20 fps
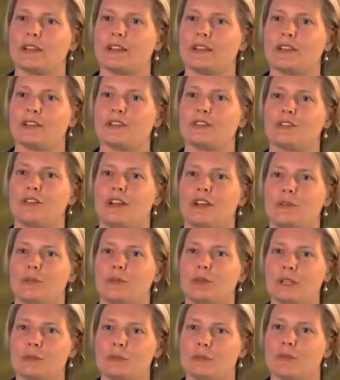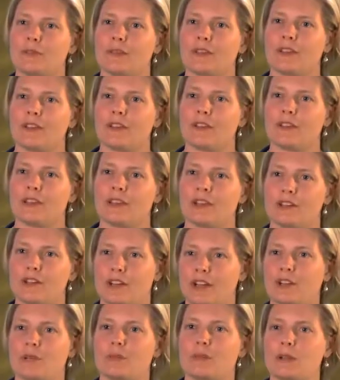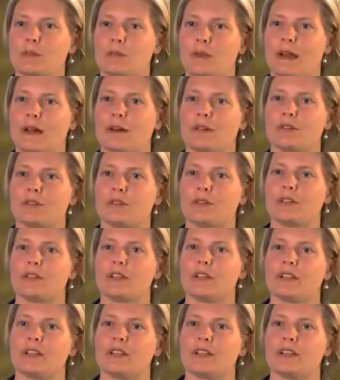incredibly, incredibly powerful.